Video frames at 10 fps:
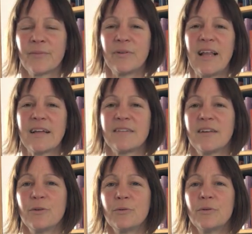
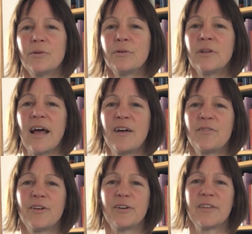Relaxing all
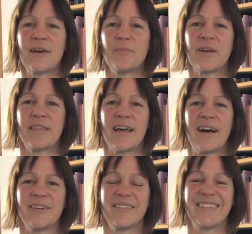effort on that breath out.